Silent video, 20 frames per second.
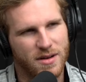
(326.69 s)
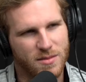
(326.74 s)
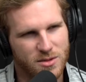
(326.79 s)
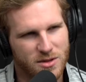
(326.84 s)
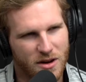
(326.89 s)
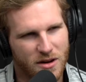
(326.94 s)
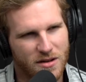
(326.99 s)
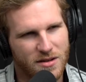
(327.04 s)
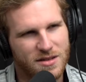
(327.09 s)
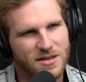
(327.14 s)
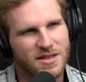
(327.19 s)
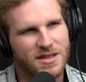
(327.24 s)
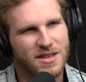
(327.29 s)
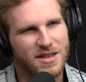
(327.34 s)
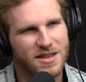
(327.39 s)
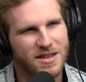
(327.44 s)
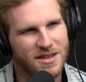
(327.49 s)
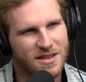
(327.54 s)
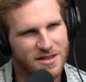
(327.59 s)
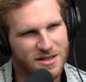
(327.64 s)
starting to see a
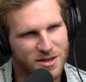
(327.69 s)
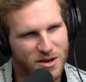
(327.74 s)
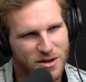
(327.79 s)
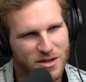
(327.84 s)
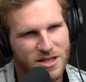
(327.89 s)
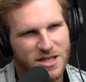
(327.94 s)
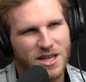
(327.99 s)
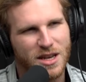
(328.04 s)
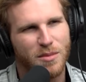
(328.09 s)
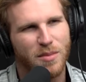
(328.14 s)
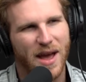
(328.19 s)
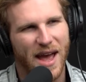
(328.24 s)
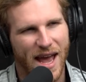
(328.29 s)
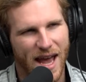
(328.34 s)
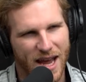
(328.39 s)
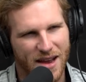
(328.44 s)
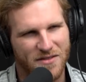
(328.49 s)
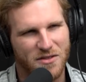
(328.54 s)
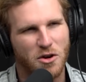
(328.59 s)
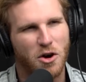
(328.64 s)

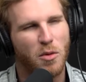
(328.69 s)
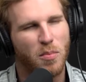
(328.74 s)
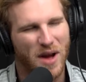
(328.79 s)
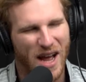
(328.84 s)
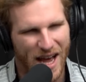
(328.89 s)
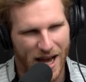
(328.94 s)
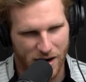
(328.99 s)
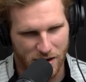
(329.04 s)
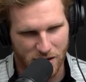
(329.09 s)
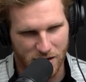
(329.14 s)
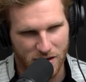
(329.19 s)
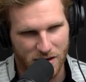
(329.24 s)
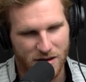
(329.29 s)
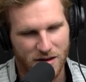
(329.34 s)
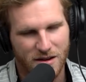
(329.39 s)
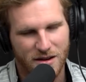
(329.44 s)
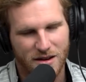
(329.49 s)
behavioral pattern.